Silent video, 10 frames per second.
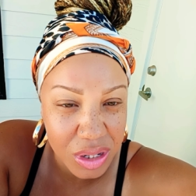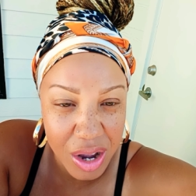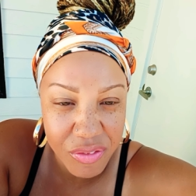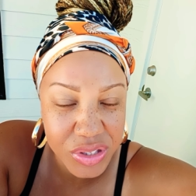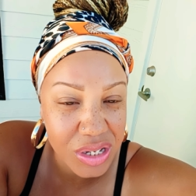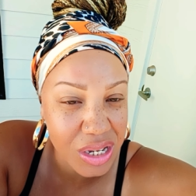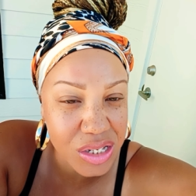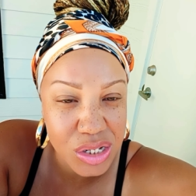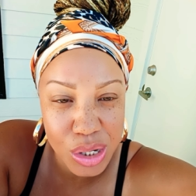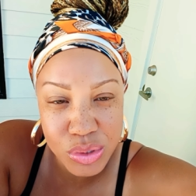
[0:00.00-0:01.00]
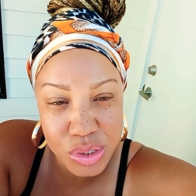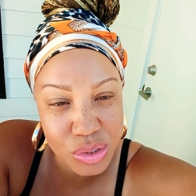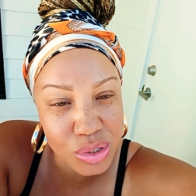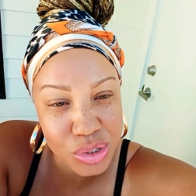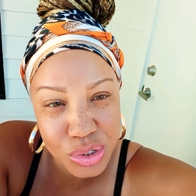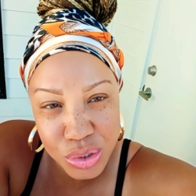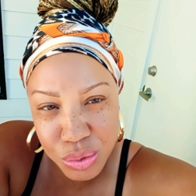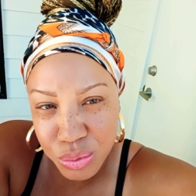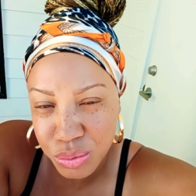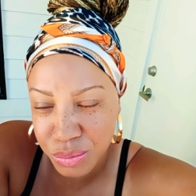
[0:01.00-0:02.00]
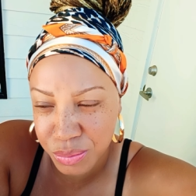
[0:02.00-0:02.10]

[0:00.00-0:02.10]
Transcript: Everything He tells us to do